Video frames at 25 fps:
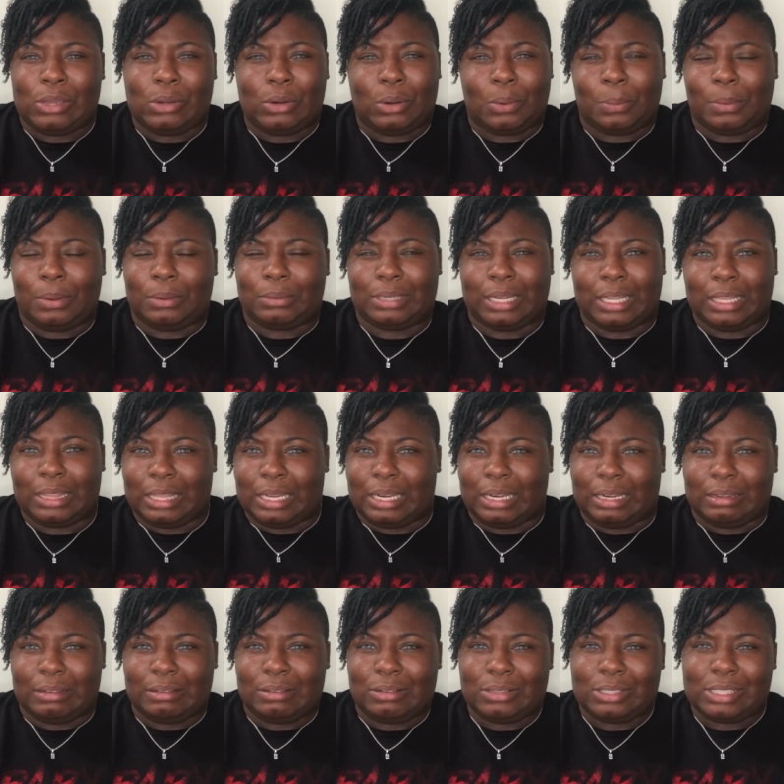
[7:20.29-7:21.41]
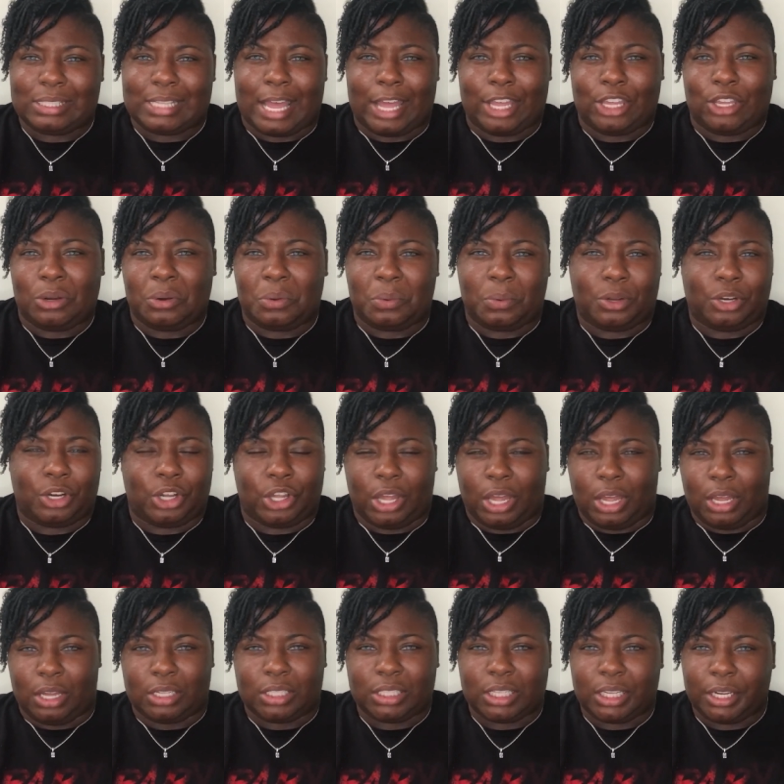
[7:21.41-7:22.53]
You don't want nothing else? Like you don't want no
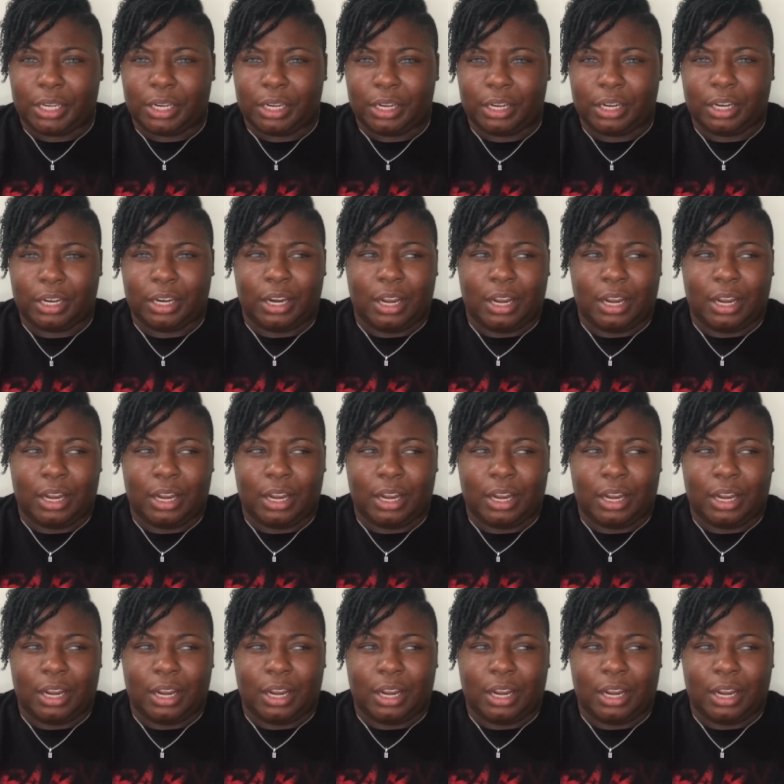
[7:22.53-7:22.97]
color?